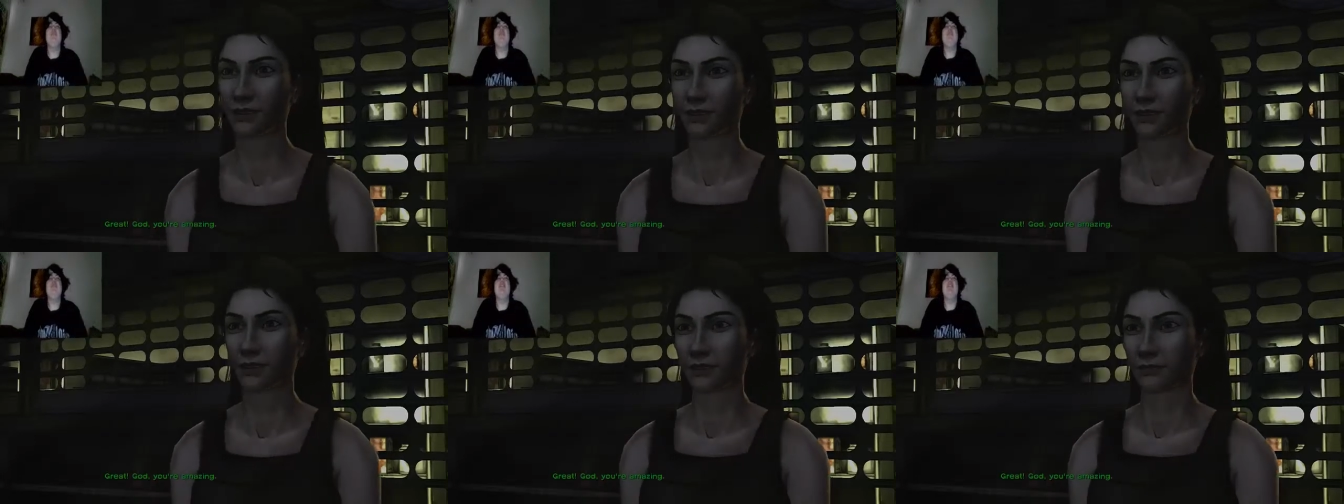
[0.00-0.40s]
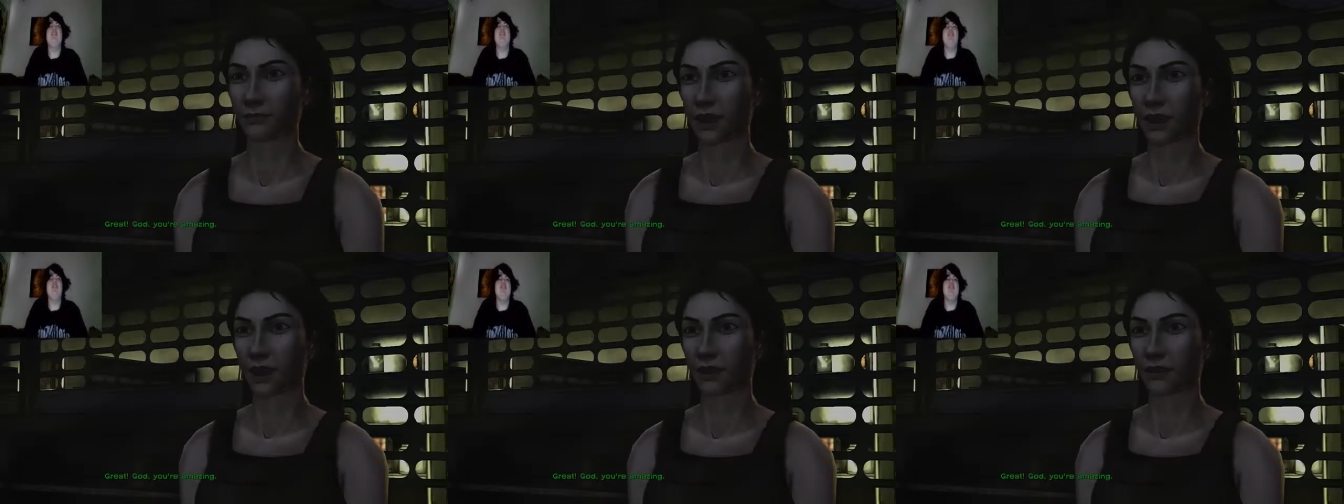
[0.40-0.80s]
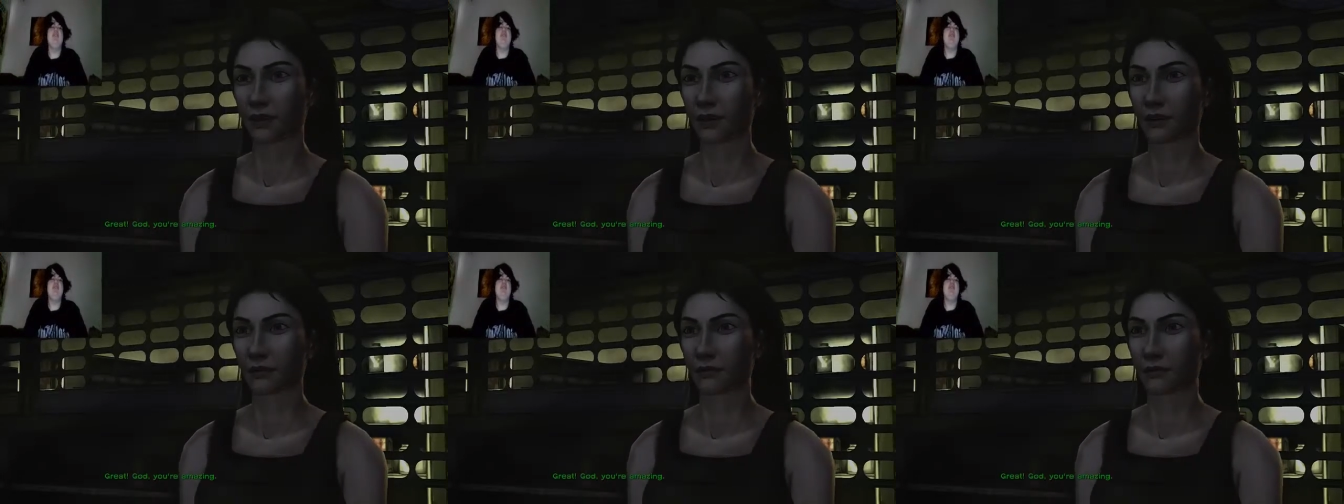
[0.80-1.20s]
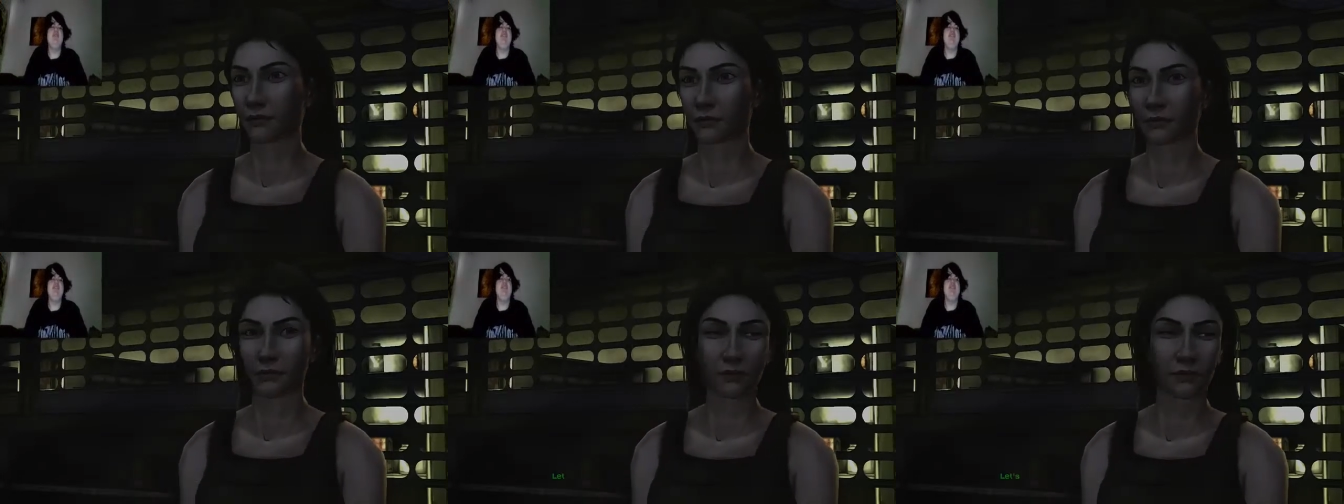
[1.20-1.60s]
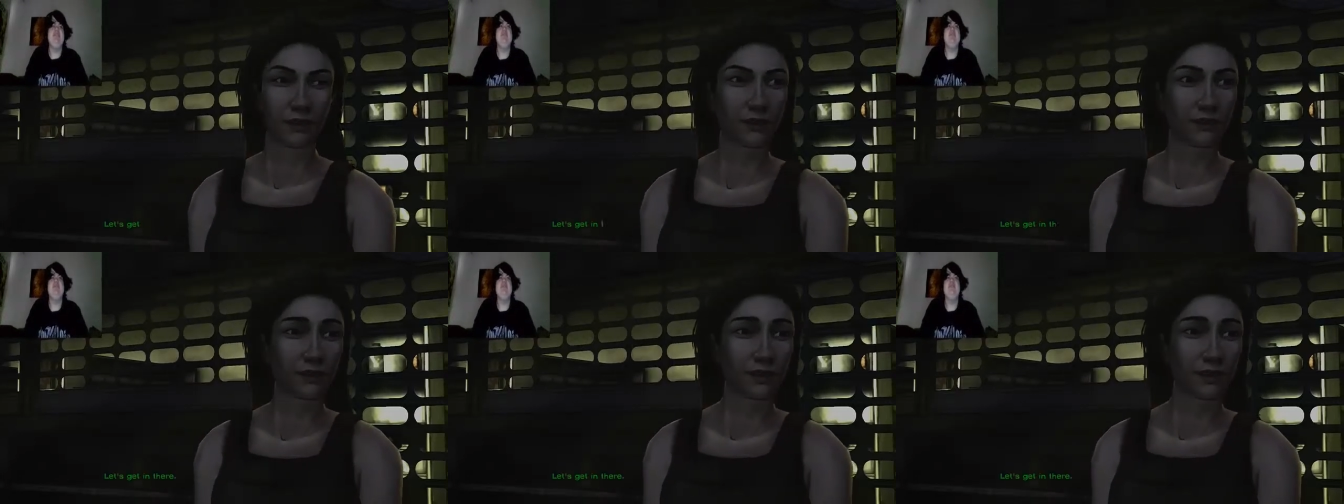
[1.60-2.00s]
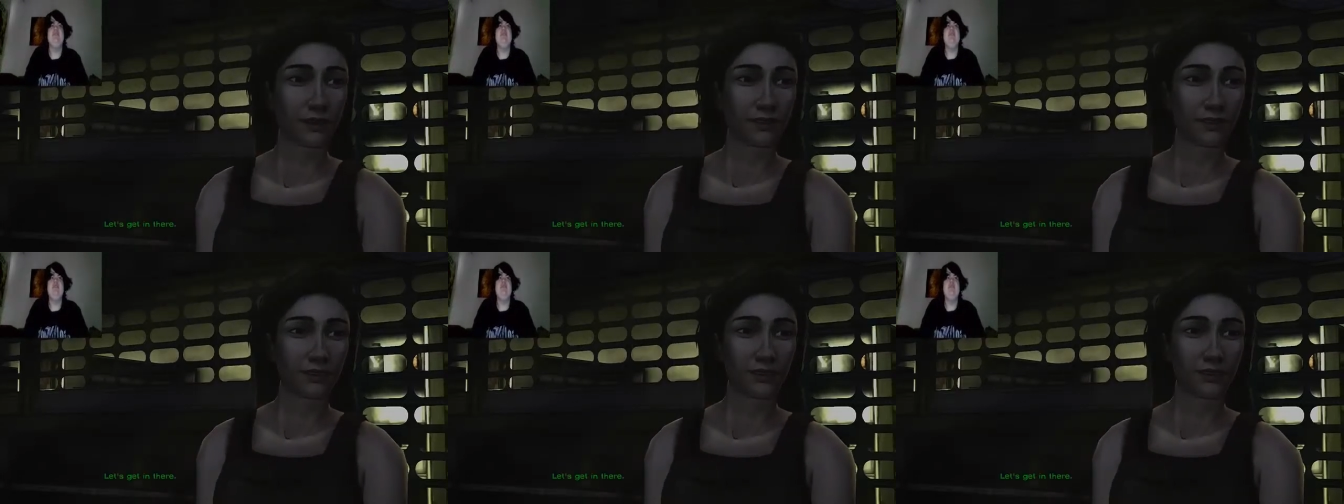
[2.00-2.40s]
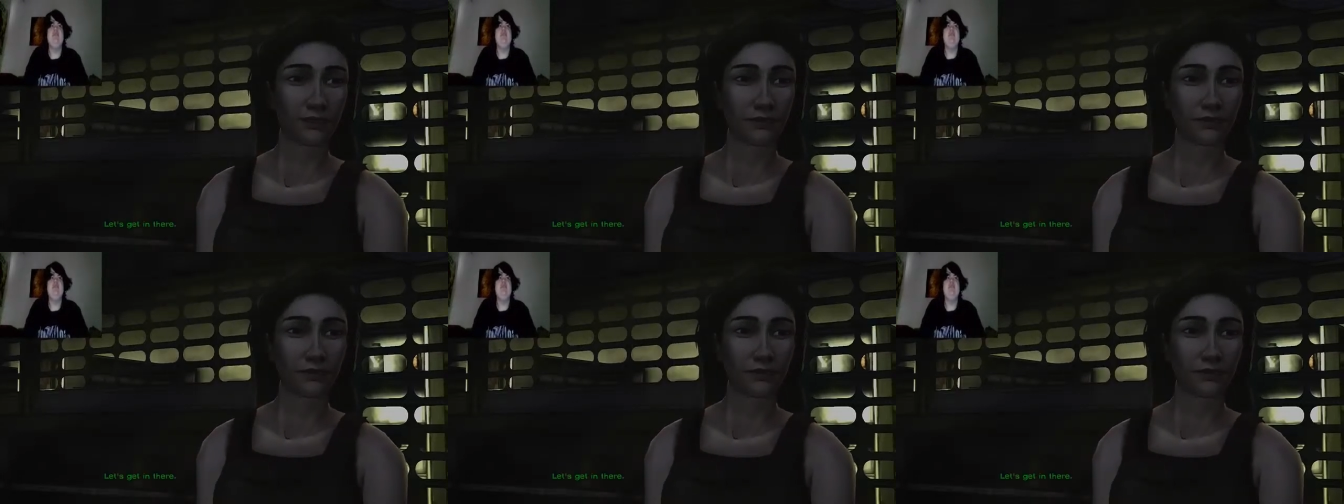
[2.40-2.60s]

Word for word: days, sorry people. Let's get in there.